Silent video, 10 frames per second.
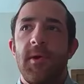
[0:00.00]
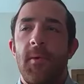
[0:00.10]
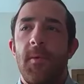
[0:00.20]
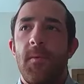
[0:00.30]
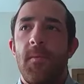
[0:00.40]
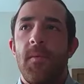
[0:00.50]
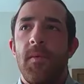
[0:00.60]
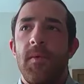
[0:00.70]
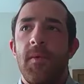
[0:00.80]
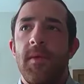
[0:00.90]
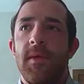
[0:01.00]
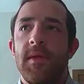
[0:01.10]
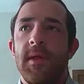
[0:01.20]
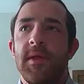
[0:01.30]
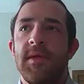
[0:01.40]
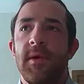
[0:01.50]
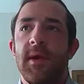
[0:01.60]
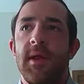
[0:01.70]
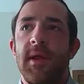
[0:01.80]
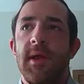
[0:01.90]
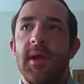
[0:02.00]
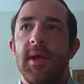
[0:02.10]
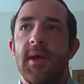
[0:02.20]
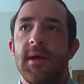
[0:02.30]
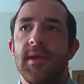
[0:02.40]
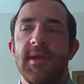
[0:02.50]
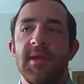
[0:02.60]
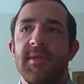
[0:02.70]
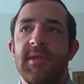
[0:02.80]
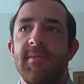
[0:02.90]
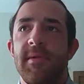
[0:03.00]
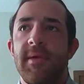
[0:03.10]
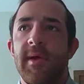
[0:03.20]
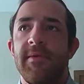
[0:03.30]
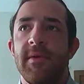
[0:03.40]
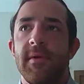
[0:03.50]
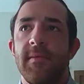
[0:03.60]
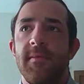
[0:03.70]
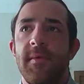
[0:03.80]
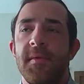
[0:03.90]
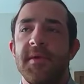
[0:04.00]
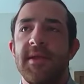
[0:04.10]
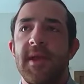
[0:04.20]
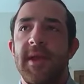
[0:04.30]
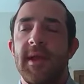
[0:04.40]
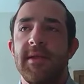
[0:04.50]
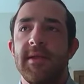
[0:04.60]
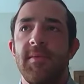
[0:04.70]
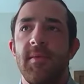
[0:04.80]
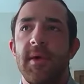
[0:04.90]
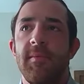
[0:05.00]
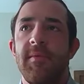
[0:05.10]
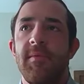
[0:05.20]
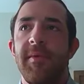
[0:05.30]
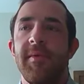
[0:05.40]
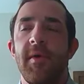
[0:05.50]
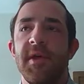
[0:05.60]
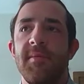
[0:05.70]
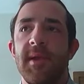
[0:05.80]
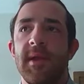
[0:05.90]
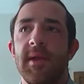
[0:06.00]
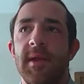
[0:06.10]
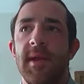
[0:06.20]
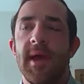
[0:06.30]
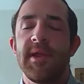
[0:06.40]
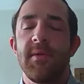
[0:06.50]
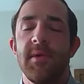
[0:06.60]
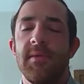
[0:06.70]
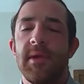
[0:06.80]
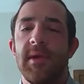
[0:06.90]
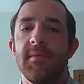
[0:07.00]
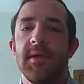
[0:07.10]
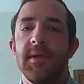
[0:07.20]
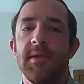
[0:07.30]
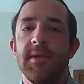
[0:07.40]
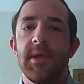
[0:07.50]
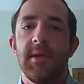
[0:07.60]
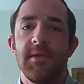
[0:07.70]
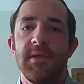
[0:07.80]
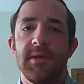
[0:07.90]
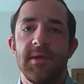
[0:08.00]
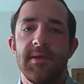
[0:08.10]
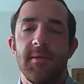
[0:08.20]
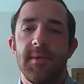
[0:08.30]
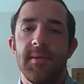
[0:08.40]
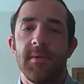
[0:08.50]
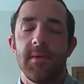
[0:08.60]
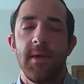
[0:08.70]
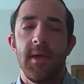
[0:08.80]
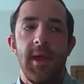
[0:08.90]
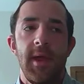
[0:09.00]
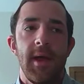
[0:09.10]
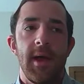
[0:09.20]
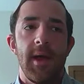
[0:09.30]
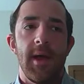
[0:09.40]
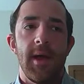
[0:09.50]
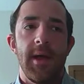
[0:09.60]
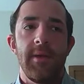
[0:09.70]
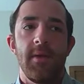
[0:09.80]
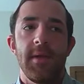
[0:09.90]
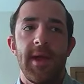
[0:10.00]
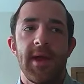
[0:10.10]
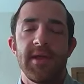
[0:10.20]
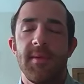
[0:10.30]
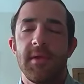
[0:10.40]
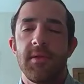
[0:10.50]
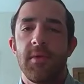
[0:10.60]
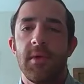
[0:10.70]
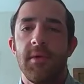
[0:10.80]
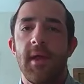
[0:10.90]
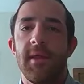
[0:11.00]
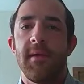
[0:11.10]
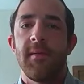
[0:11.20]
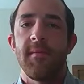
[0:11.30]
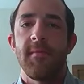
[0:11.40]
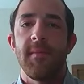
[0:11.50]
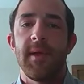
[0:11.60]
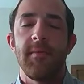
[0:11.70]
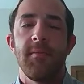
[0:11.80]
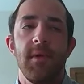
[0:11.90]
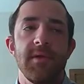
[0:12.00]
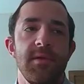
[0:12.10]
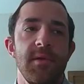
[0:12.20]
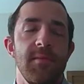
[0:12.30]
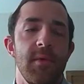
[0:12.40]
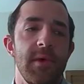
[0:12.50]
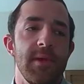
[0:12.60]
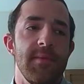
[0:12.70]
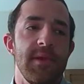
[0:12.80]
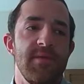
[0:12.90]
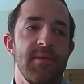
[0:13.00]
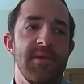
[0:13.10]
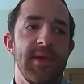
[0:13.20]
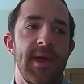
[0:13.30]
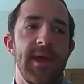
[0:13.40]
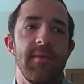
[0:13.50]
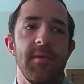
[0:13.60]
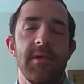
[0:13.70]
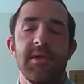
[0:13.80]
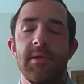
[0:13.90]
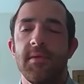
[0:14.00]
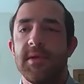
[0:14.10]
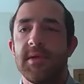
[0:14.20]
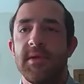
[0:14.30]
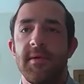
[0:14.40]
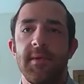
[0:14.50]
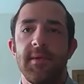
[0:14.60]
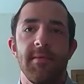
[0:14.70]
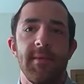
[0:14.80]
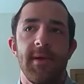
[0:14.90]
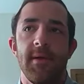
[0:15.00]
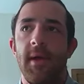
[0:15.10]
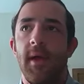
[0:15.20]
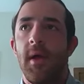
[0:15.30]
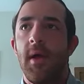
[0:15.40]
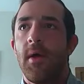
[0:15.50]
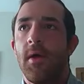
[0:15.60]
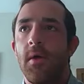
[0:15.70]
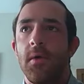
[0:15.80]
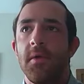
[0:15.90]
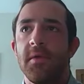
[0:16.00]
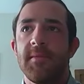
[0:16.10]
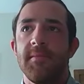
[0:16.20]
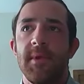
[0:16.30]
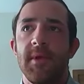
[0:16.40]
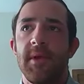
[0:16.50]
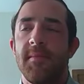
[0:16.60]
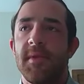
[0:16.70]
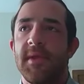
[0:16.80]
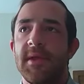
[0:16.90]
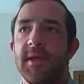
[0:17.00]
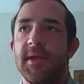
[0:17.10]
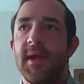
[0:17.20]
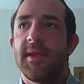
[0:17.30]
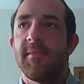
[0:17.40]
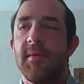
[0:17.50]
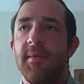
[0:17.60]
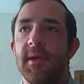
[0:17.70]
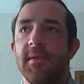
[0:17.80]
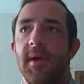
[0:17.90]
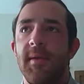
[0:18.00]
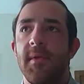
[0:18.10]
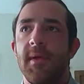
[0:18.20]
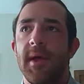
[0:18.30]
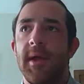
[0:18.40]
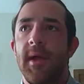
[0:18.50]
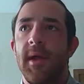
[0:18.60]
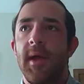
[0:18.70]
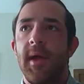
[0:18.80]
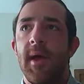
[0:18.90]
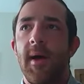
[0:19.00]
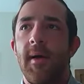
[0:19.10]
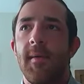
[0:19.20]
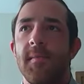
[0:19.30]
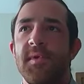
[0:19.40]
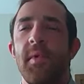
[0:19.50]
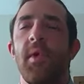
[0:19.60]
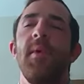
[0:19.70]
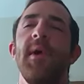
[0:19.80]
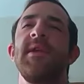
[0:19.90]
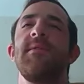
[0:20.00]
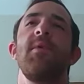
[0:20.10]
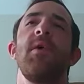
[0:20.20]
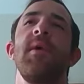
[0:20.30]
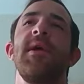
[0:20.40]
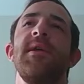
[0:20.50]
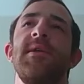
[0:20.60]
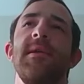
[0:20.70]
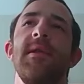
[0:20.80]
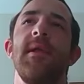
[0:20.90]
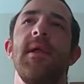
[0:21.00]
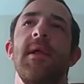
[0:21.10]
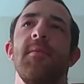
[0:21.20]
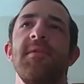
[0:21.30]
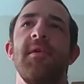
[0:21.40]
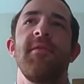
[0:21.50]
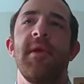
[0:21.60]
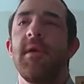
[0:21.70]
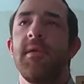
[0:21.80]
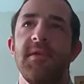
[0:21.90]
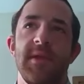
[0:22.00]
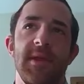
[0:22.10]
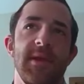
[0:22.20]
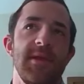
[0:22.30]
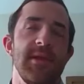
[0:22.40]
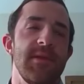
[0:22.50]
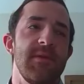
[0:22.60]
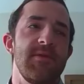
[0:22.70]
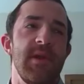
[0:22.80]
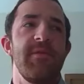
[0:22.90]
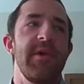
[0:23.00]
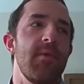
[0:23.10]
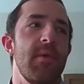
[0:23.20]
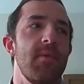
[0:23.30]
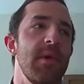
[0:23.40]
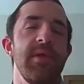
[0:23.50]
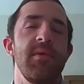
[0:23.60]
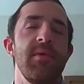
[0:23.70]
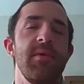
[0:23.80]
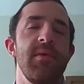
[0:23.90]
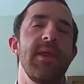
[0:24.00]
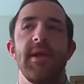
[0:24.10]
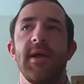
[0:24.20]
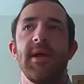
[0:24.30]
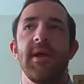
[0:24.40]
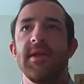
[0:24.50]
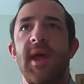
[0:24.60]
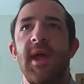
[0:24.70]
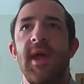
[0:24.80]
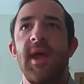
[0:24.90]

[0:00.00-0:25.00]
so historically, because Seismos has been around for almost a decade at this point, we've always been experts when it comes to using acoustics to tell people in oil and gas about the world around them. Like we also do work on the midstream side where we use acoustics to tell people about holes and buildup and things like that that might be in the pipeline. So we're always observing acoustics and trying to figure out what are they really telling us.